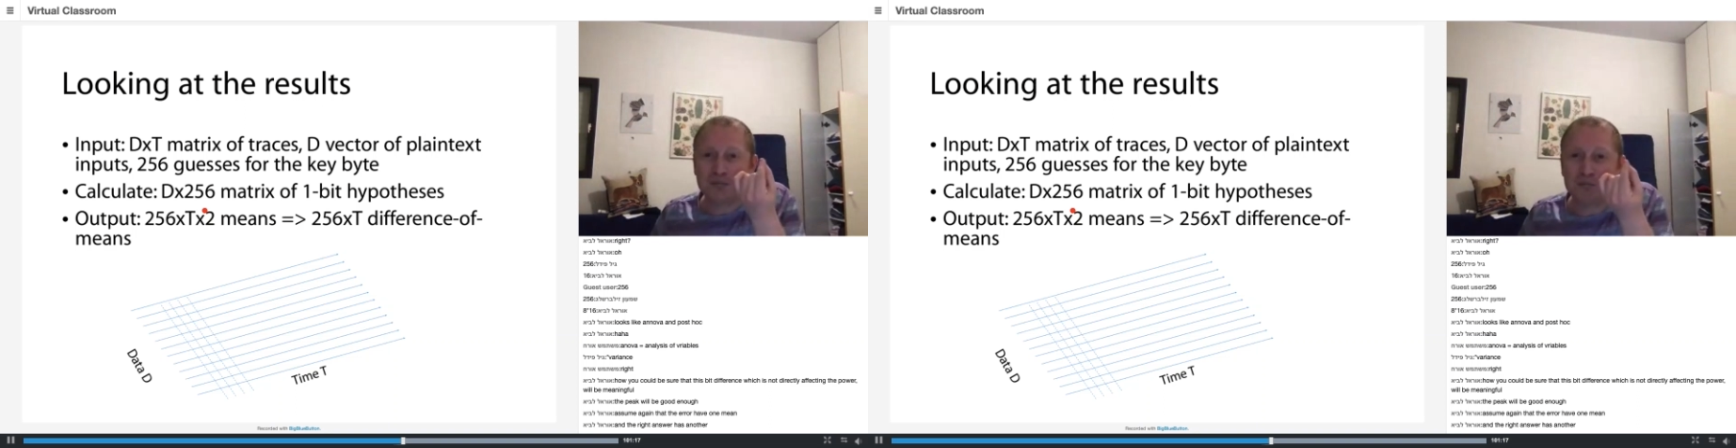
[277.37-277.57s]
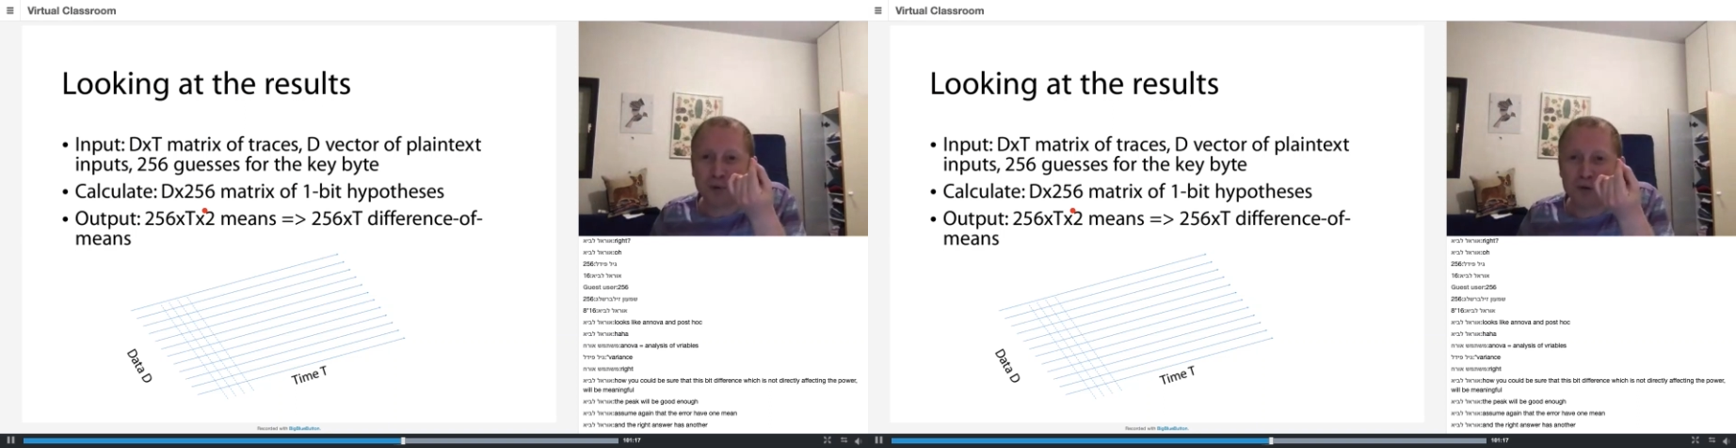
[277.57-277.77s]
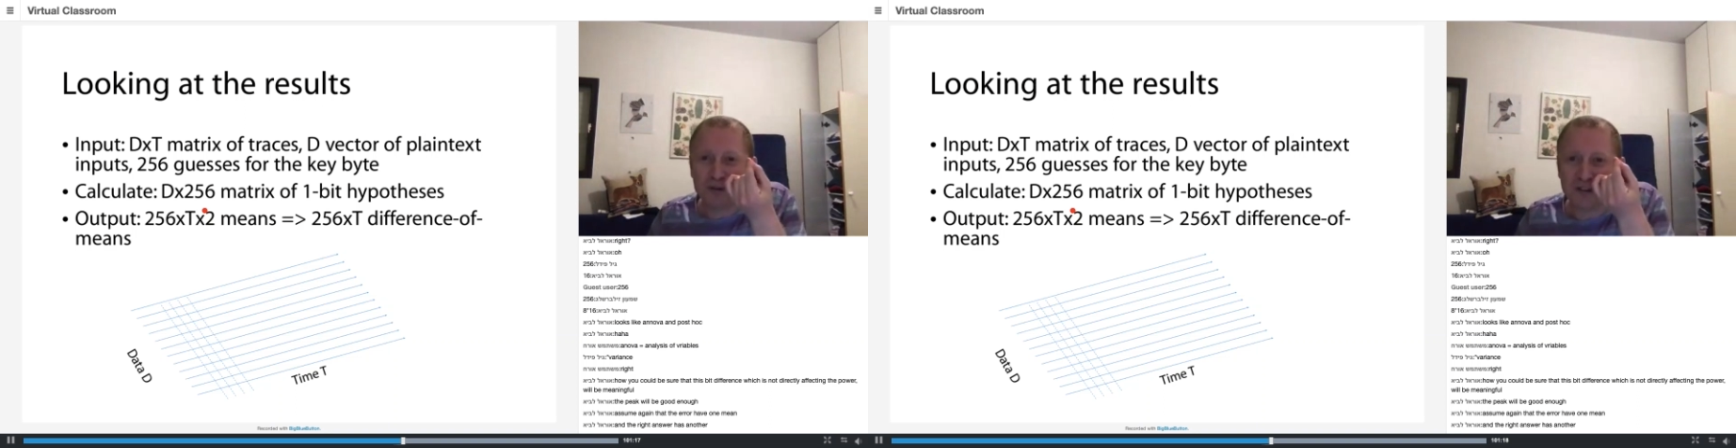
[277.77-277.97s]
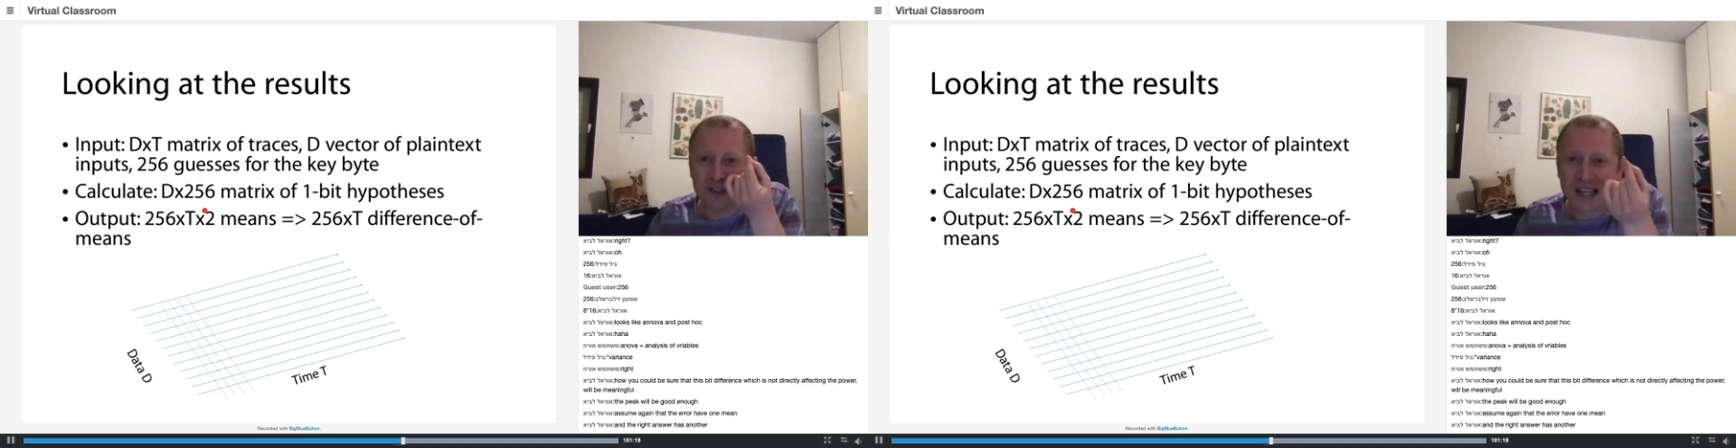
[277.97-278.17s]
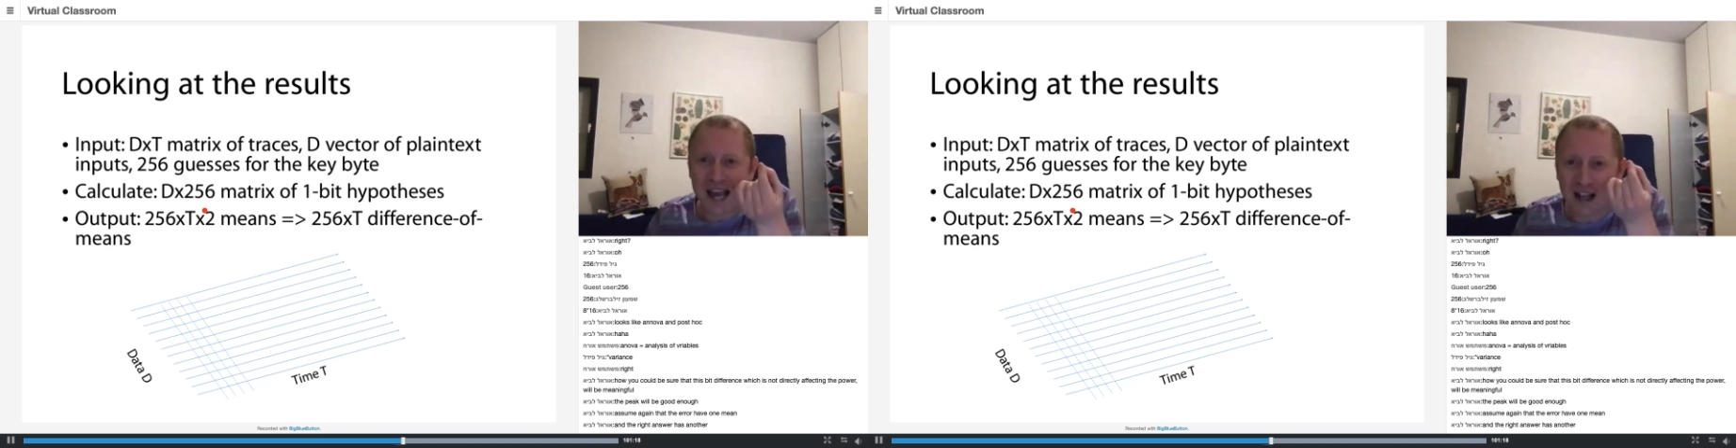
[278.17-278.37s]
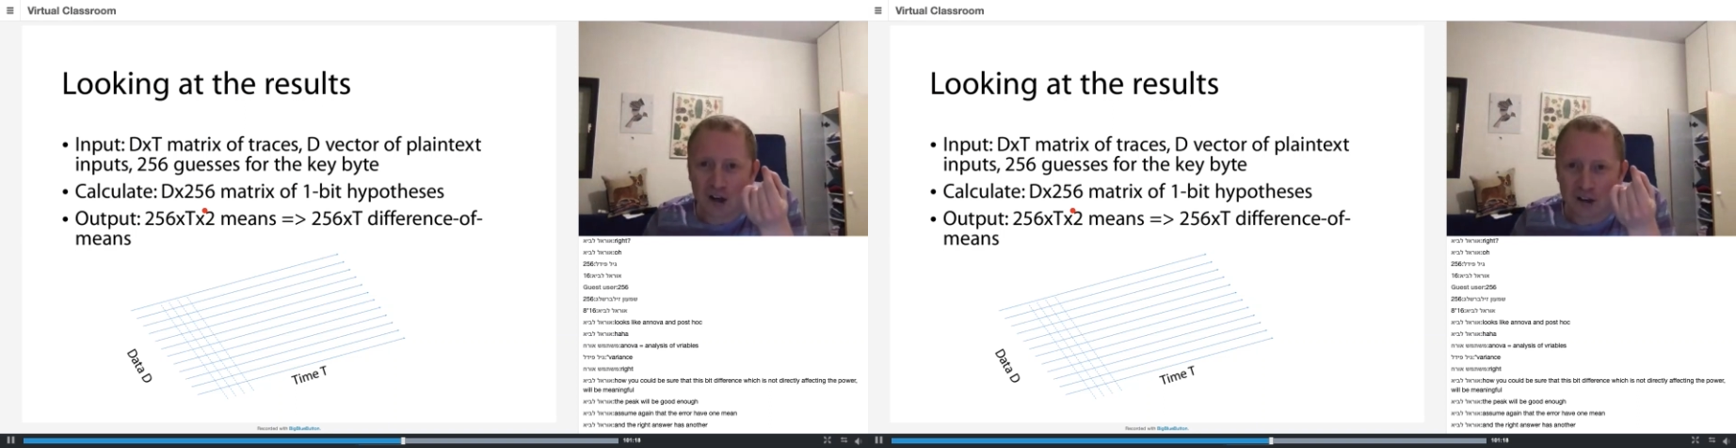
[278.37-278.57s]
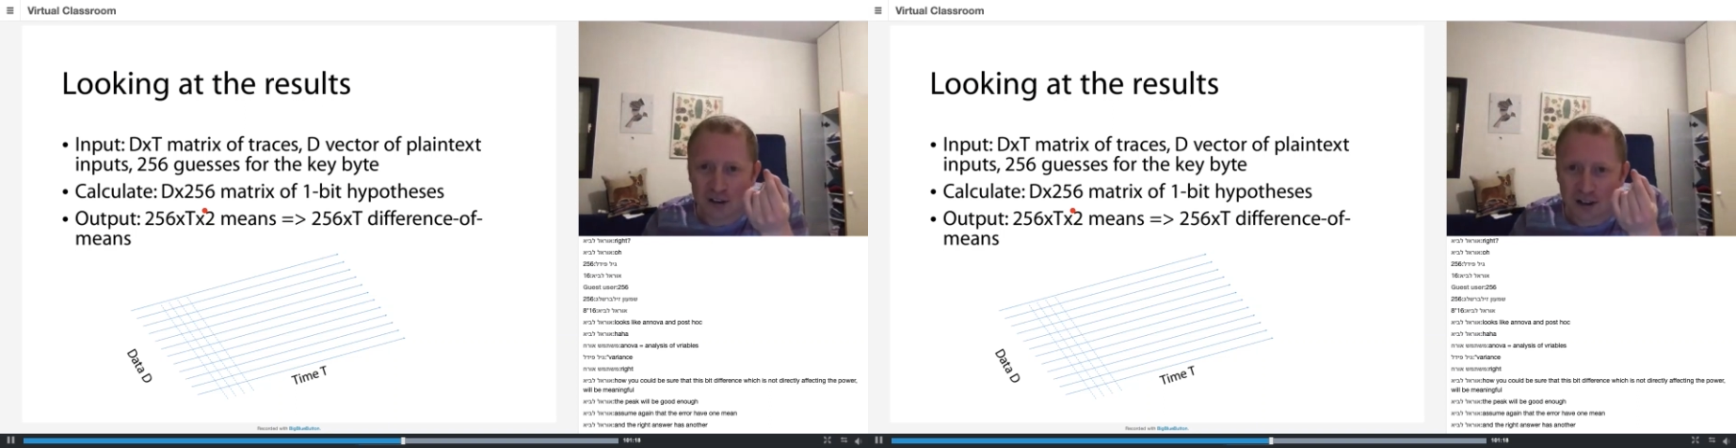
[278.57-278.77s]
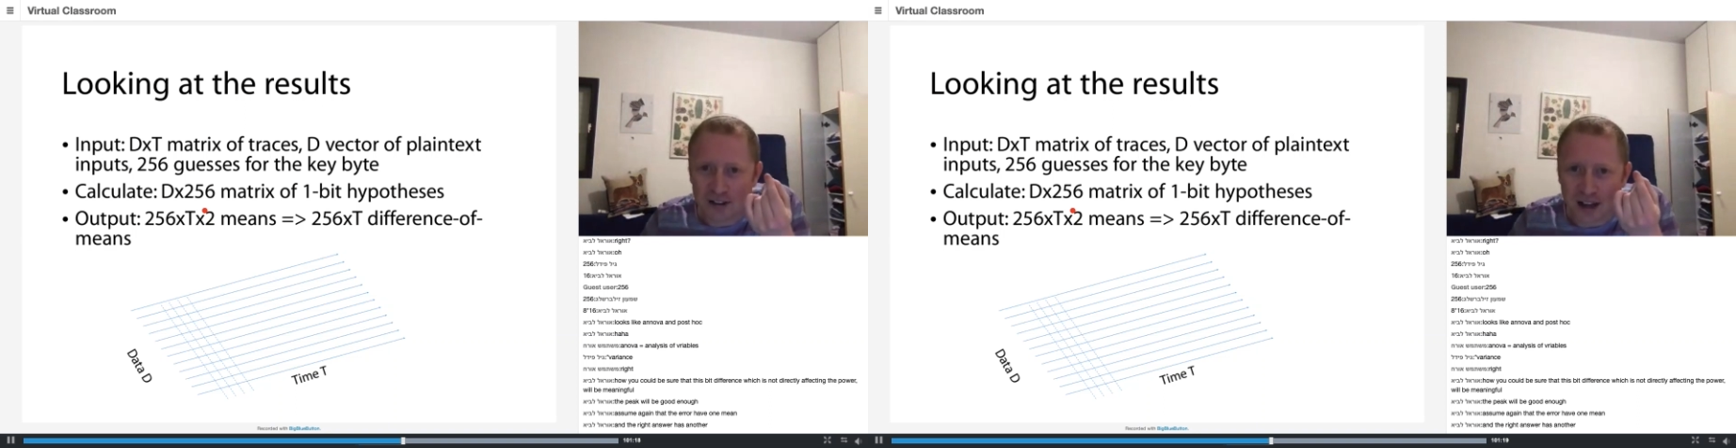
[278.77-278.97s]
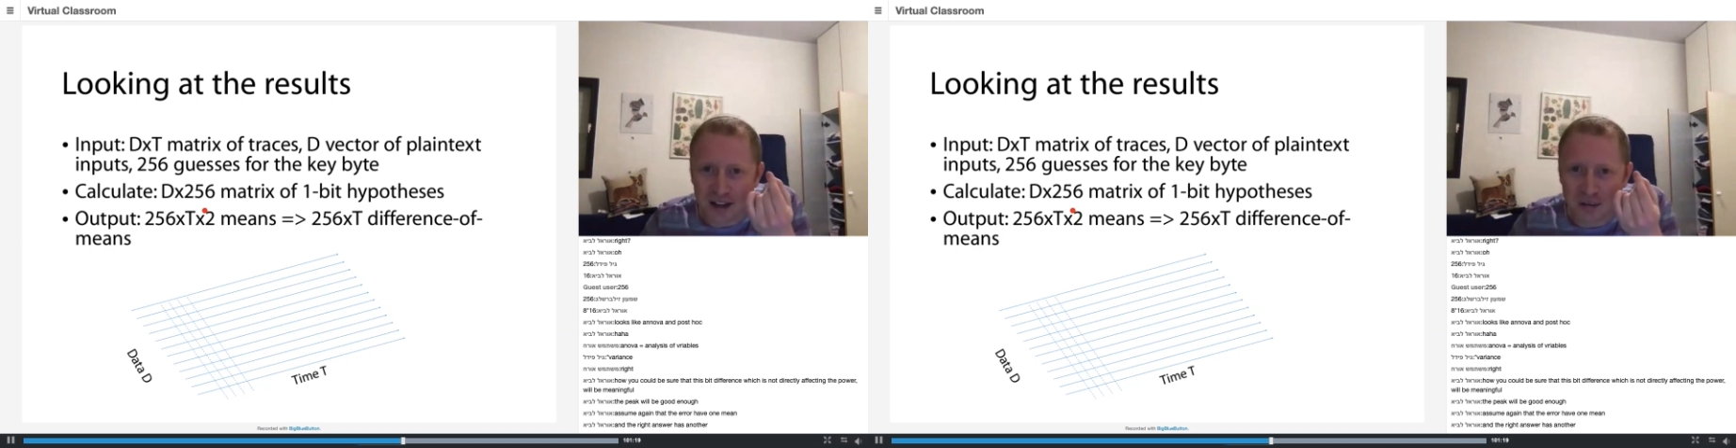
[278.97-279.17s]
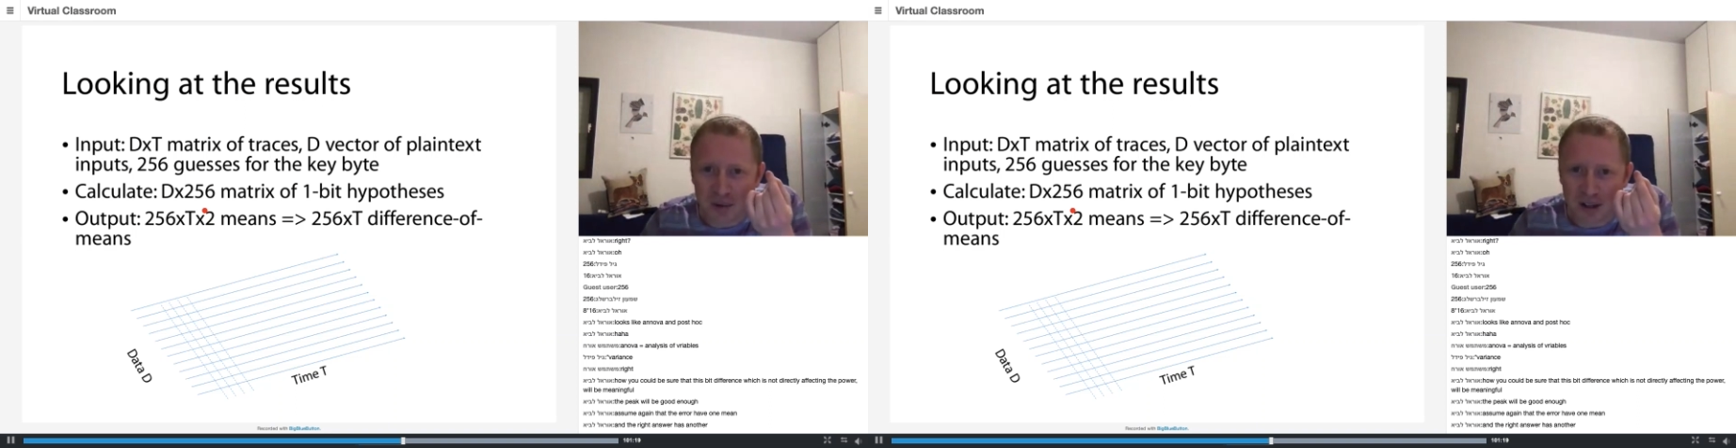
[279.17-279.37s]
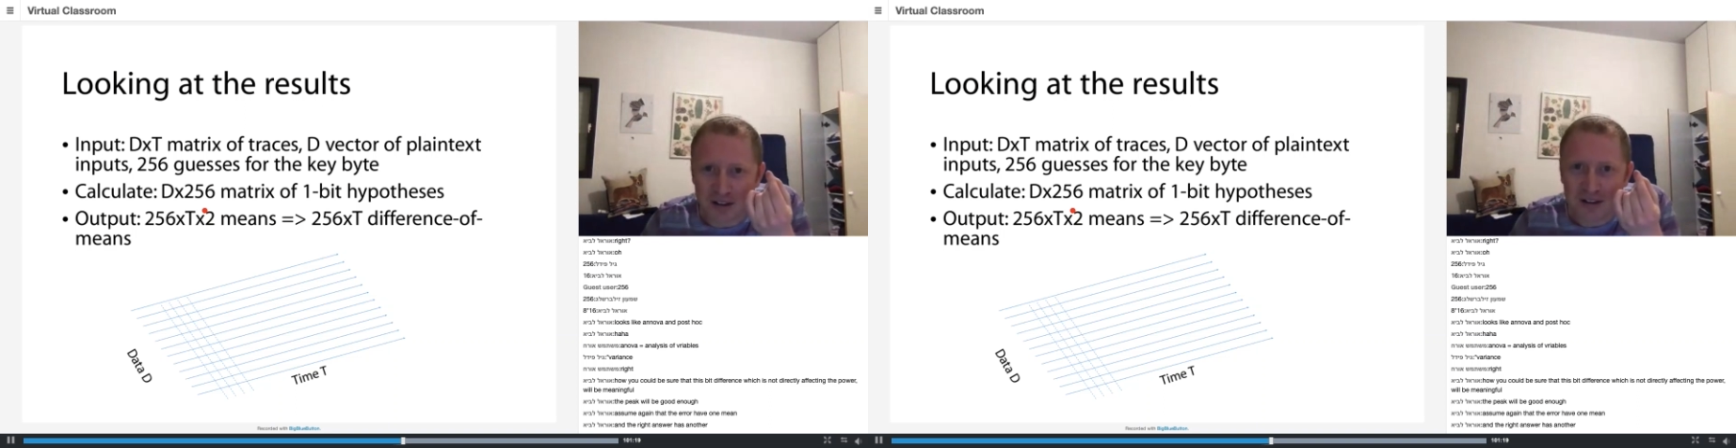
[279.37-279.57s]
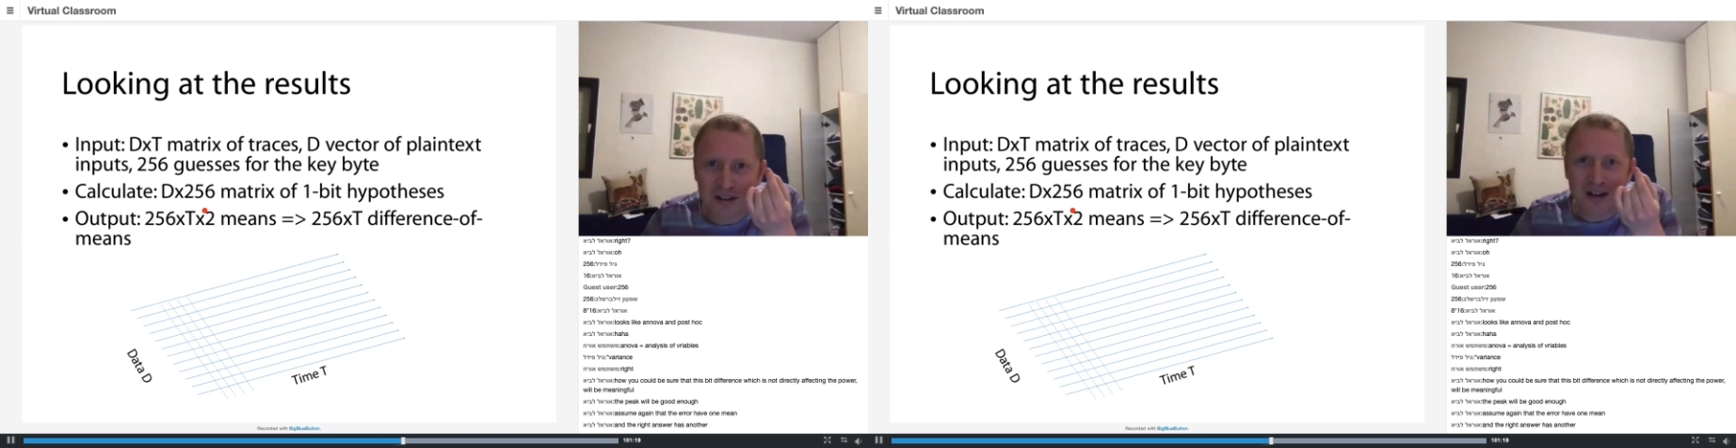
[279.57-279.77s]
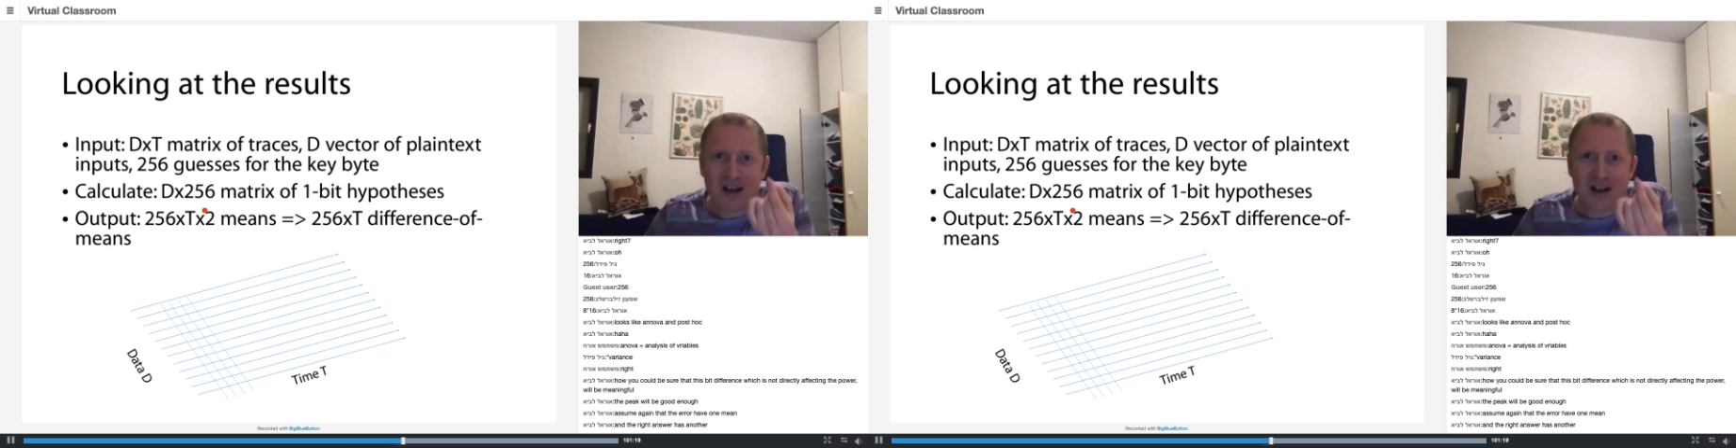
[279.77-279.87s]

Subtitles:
put scalars inside the bins,